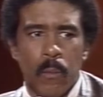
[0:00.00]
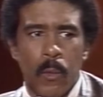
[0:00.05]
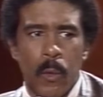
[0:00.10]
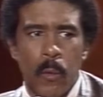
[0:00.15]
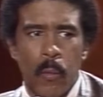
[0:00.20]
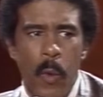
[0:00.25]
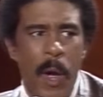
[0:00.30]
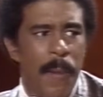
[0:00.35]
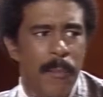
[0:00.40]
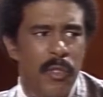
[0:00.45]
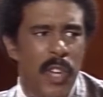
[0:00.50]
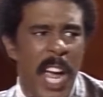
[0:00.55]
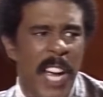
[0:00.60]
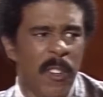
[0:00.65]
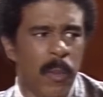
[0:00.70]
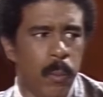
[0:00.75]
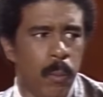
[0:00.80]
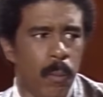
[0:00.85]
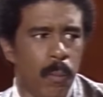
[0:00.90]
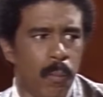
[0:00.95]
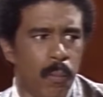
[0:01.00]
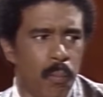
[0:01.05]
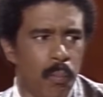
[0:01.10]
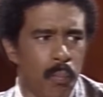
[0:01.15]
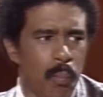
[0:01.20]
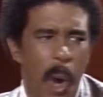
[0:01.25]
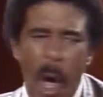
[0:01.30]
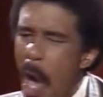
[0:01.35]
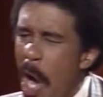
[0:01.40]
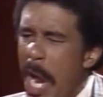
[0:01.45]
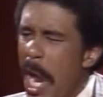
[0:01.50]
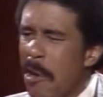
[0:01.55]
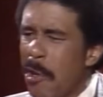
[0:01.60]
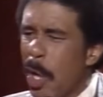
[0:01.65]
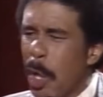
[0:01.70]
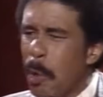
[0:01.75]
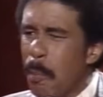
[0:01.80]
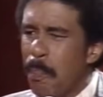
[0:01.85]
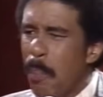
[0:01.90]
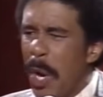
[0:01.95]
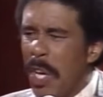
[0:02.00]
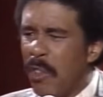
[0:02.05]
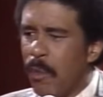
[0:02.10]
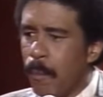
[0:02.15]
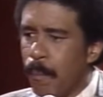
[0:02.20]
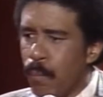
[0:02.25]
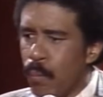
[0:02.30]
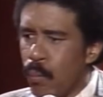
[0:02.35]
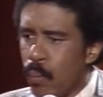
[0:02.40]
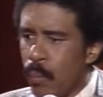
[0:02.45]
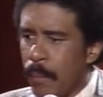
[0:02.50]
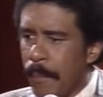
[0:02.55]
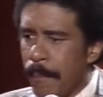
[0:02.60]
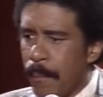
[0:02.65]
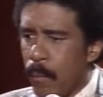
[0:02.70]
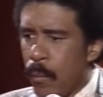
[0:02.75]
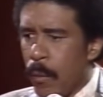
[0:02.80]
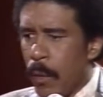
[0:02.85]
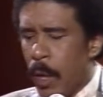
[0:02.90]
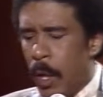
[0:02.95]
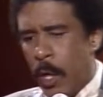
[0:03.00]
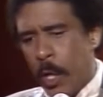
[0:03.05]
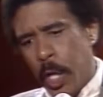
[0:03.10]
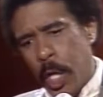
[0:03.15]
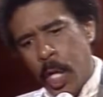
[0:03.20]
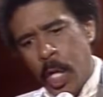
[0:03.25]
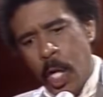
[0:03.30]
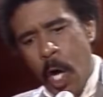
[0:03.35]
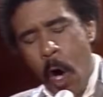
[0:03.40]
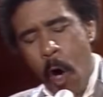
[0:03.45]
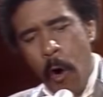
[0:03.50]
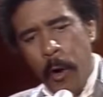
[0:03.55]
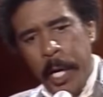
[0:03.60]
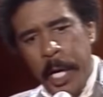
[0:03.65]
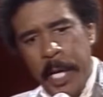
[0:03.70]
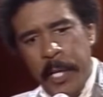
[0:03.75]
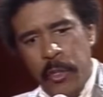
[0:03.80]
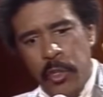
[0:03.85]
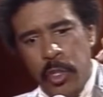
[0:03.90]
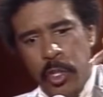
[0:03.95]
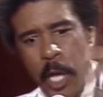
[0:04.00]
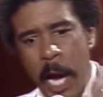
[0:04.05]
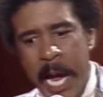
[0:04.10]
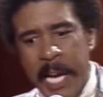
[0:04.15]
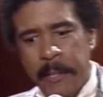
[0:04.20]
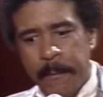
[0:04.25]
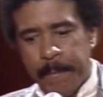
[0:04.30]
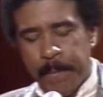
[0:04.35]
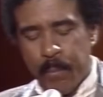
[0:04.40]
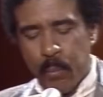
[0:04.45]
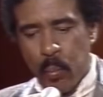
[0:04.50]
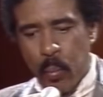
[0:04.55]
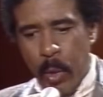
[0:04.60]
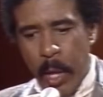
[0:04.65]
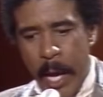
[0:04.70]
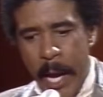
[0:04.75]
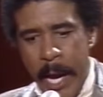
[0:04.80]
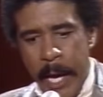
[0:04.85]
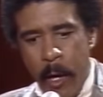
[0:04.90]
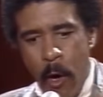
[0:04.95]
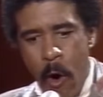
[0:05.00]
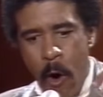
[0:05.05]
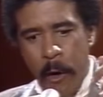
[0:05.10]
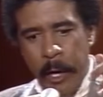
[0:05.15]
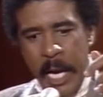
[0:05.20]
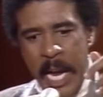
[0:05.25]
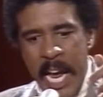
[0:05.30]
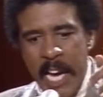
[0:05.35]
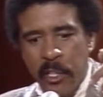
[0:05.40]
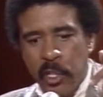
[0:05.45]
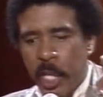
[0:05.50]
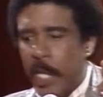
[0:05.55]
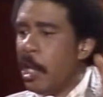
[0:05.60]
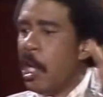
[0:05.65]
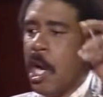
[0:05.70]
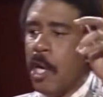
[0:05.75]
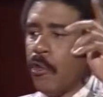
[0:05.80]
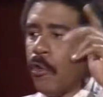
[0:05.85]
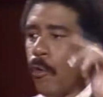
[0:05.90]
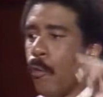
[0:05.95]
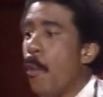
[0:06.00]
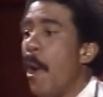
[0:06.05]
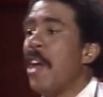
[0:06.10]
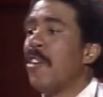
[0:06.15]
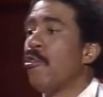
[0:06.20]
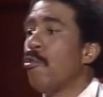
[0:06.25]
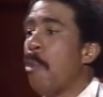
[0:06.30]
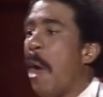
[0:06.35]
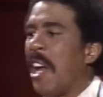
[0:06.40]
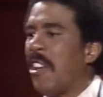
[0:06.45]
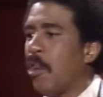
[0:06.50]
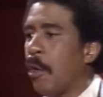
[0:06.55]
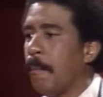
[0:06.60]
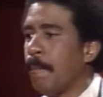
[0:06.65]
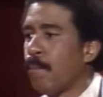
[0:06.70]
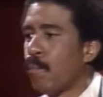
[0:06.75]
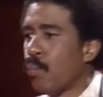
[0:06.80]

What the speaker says: Reverend Jackson. Boy, that nigga can preach. He go to his church, and on Easter, he does the resurrection.